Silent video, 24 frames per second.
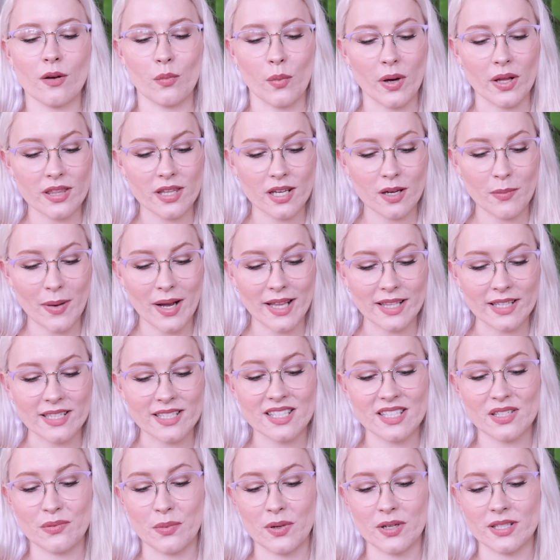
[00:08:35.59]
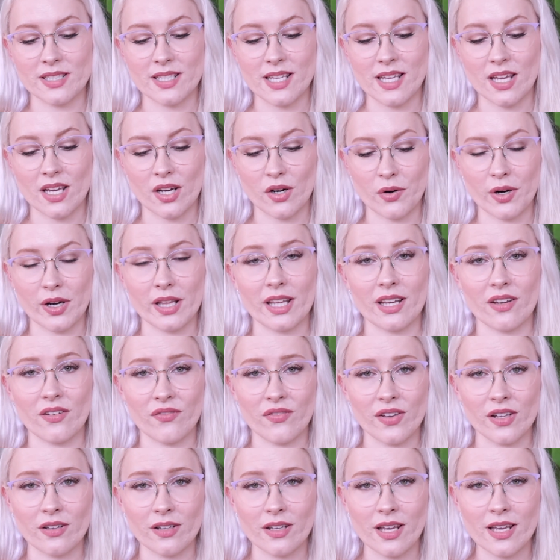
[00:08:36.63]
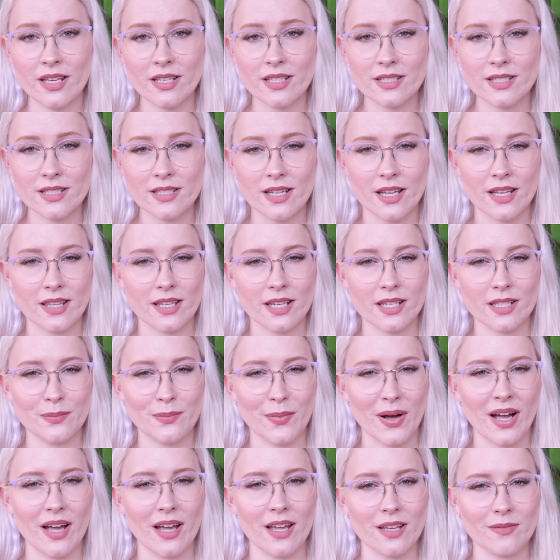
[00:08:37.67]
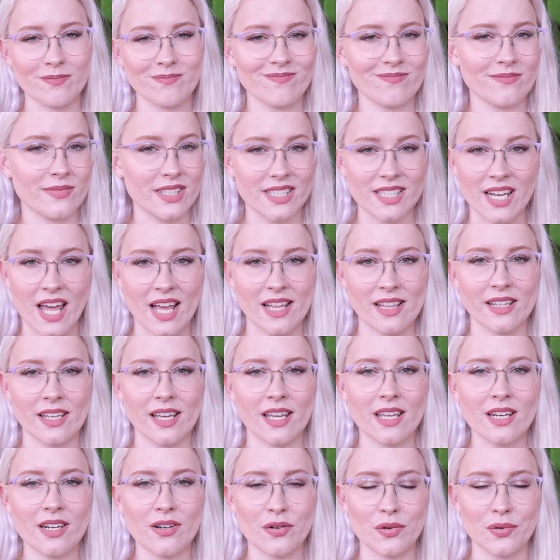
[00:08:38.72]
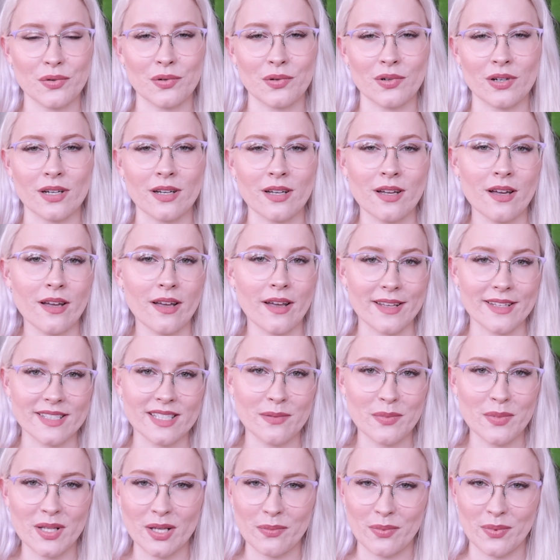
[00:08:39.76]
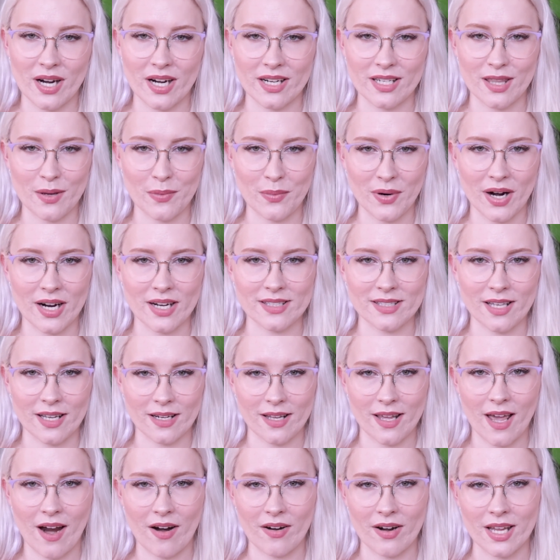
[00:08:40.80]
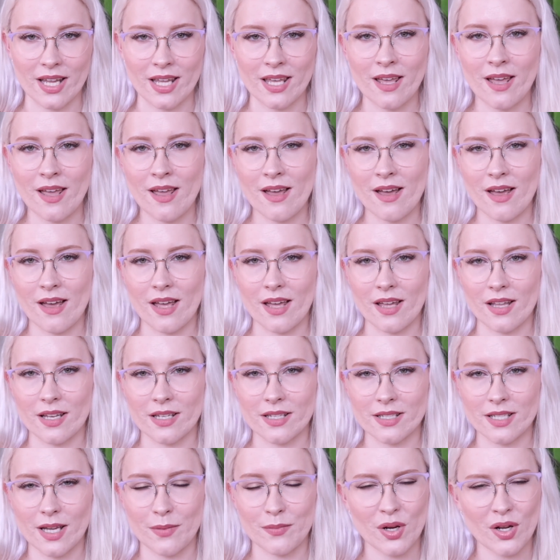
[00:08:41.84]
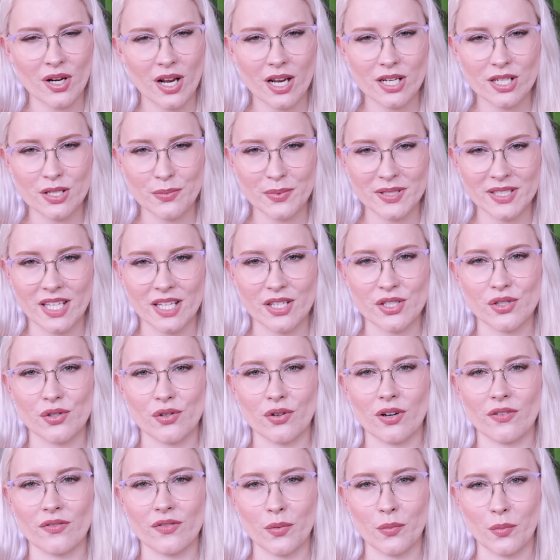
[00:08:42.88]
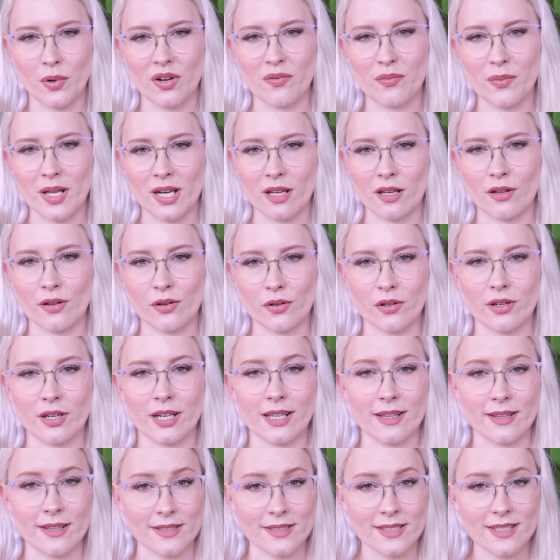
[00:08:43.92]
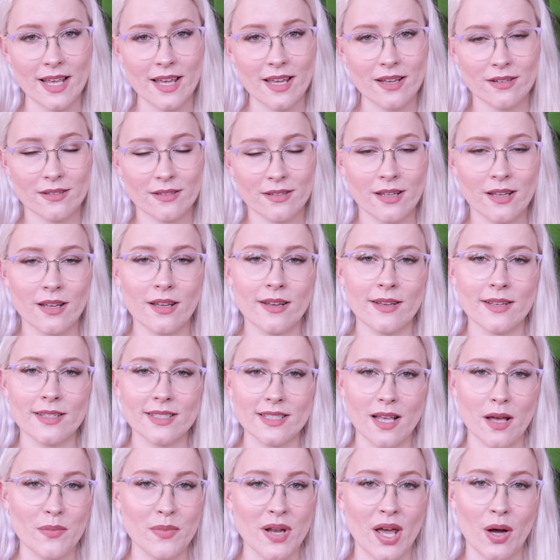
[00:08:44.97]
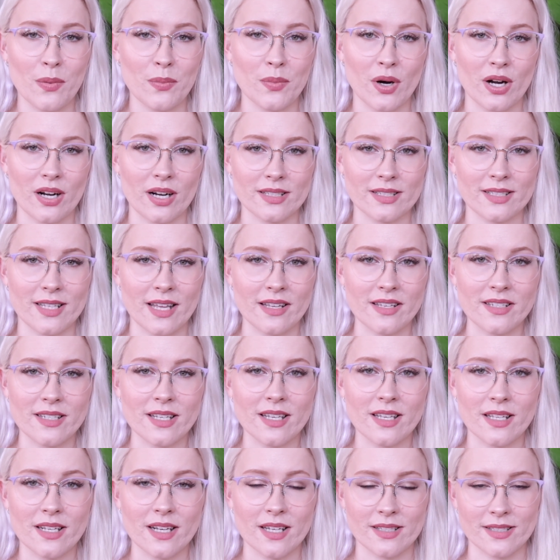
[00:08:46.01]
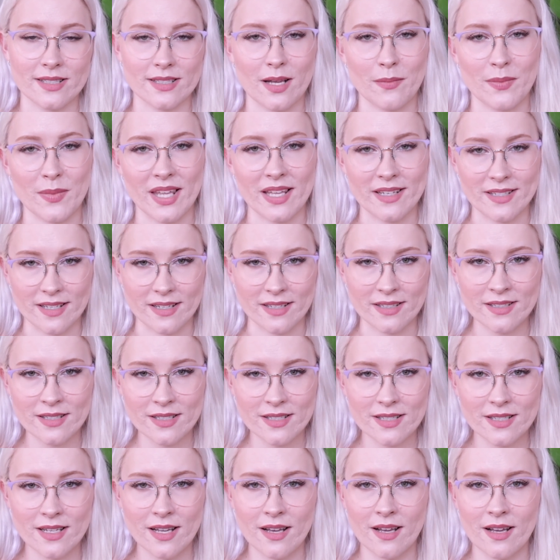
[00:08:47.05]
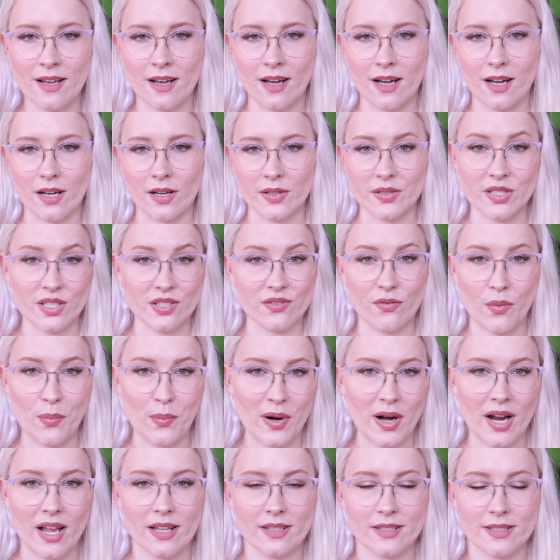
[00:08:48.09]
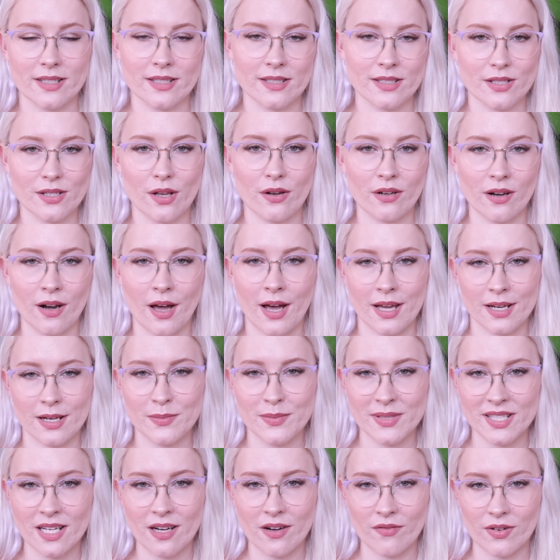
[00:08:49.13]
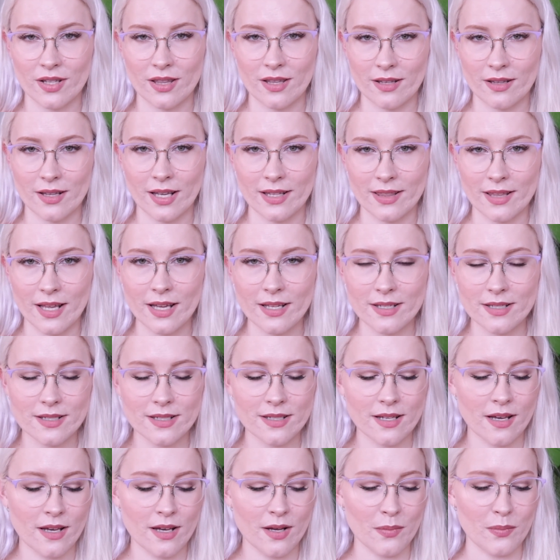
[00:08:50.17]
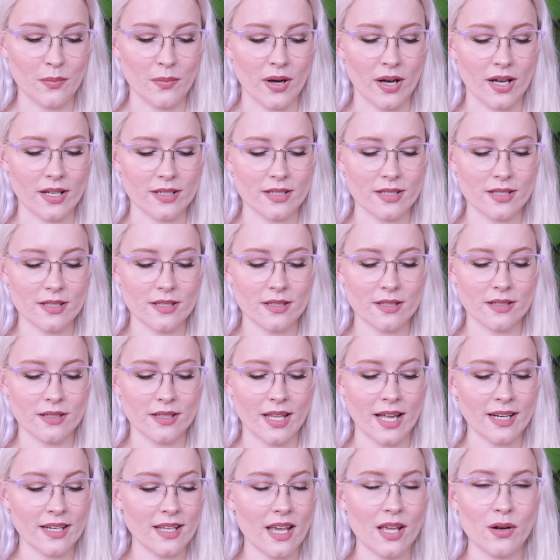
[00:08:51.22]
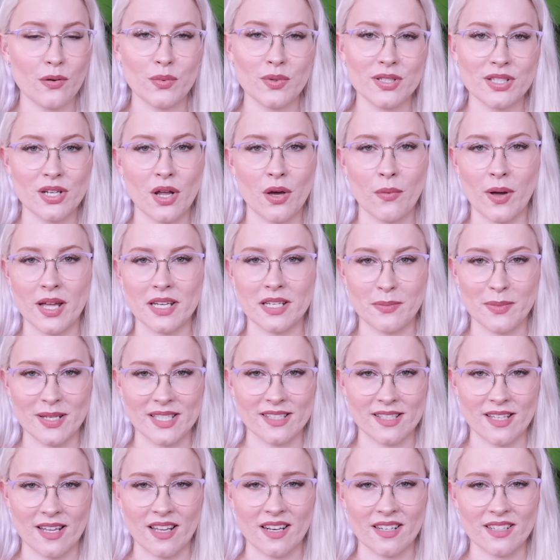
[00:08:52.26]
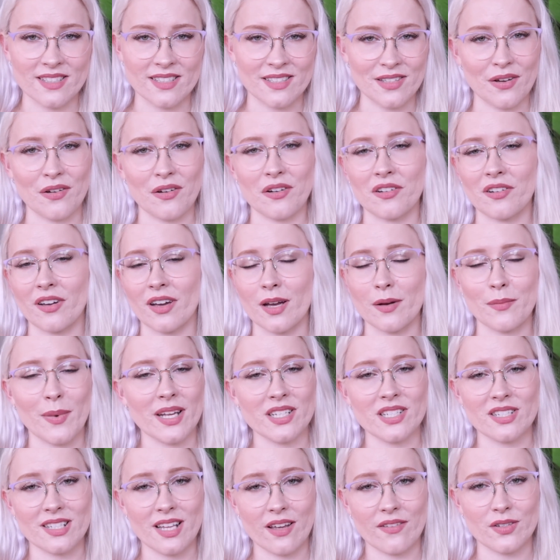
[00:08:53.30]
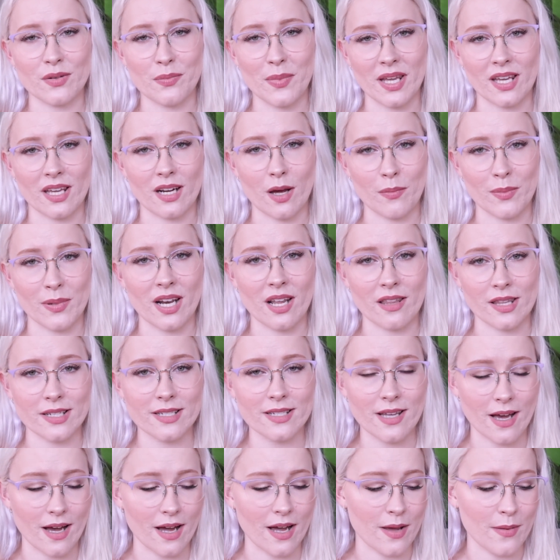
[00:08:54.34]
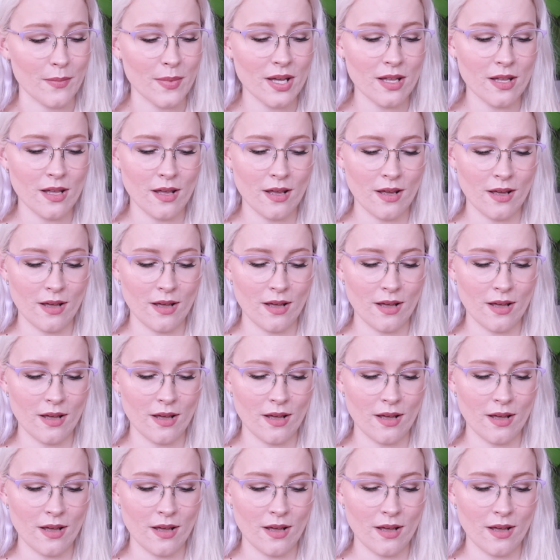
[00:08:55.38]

One thing on my list was the acrylic fill kit. I think it's by Naileen, or a similar brand that Priceline carry, and I'm not 100% sure if it would have been included in the sale. Some nail products they did and some they didn't, just for brands and certain items and everything like that. But that kit was nowhere to be seen, so I might just have to pick it up another time.